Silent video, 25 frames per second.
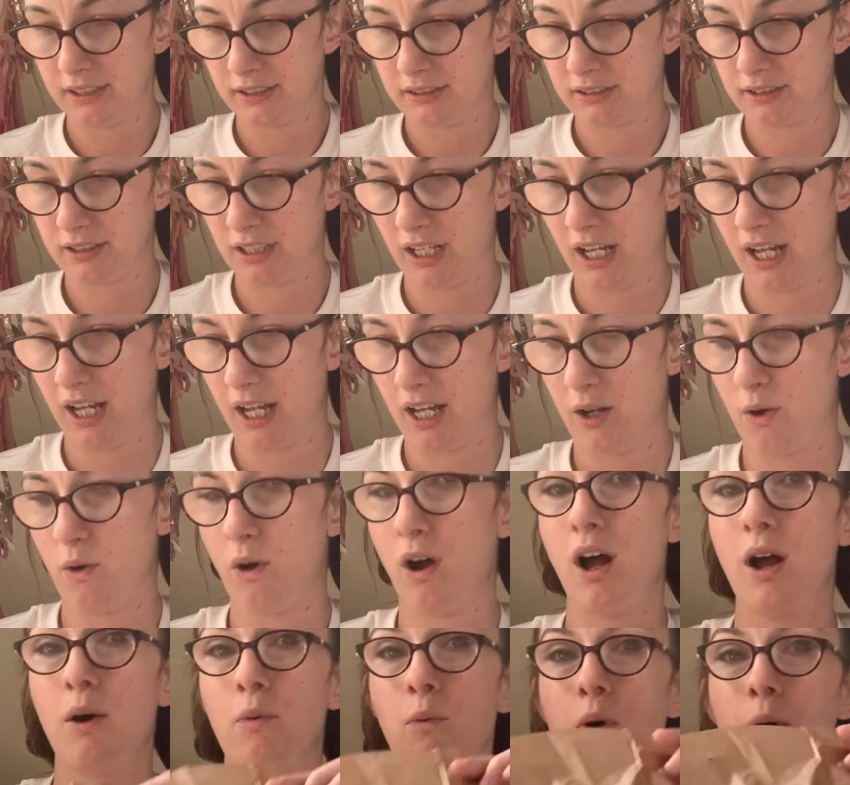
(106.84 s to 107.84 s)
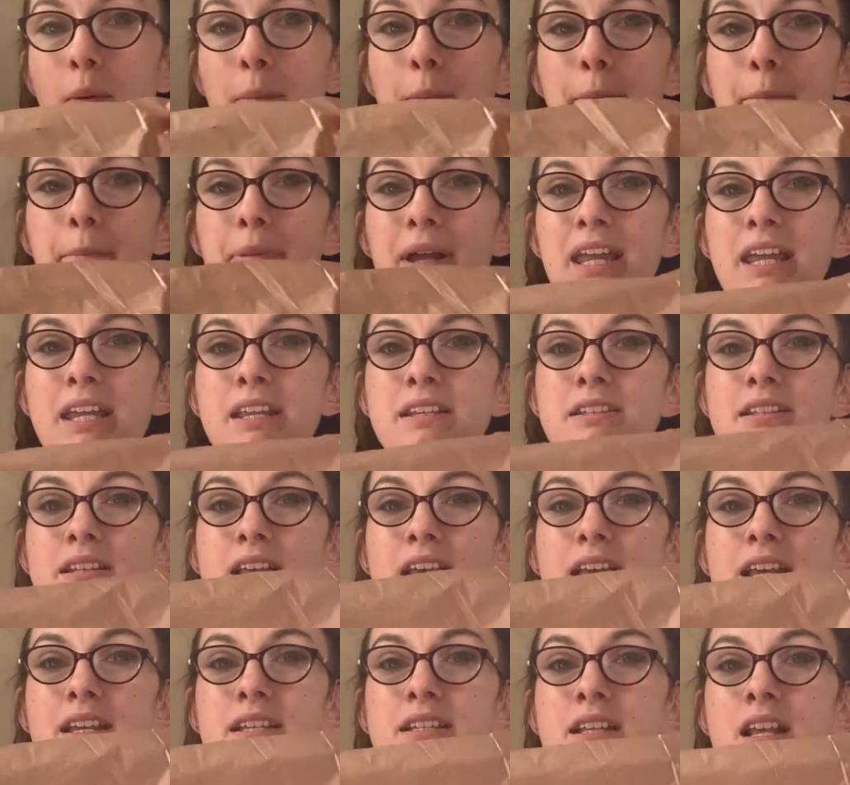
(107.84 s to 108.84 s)
So I want
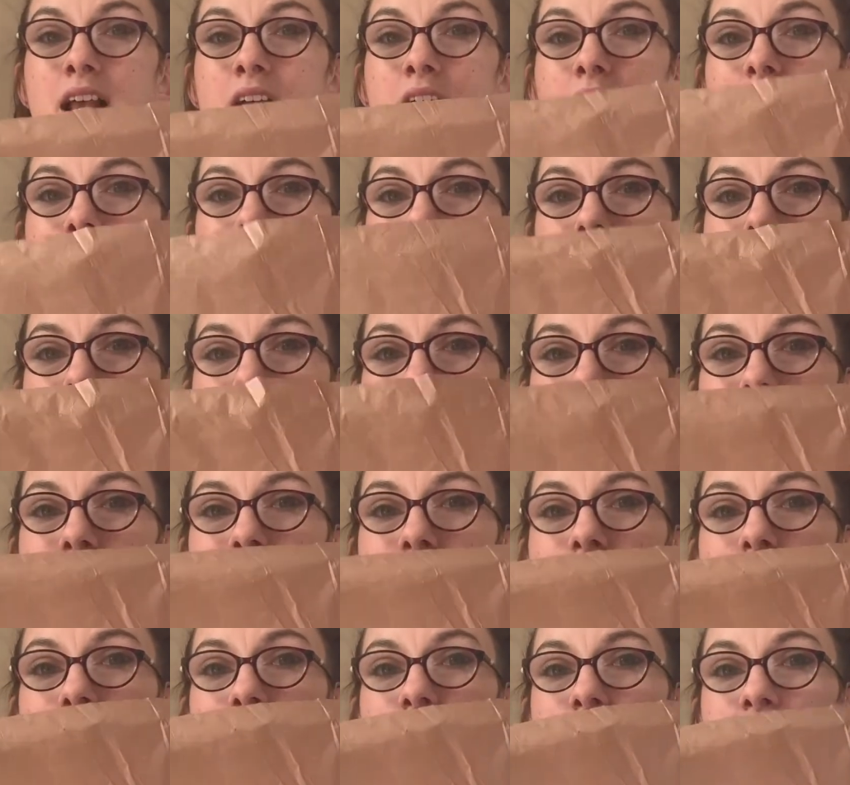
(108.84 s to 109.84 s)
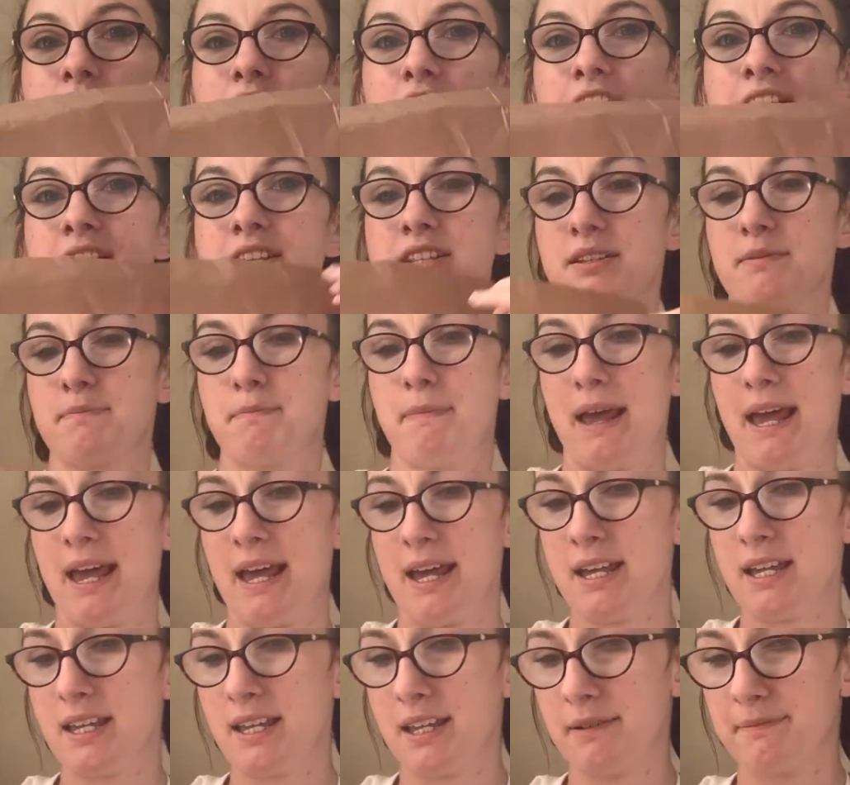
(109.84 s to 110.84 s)
pieces about this
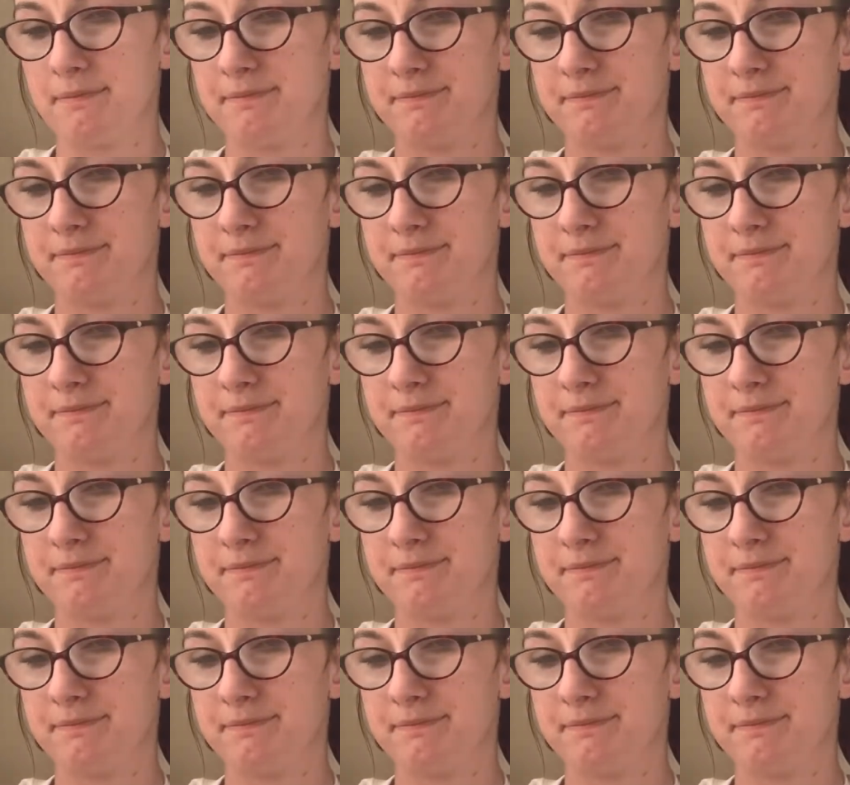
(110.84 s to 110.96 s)
big.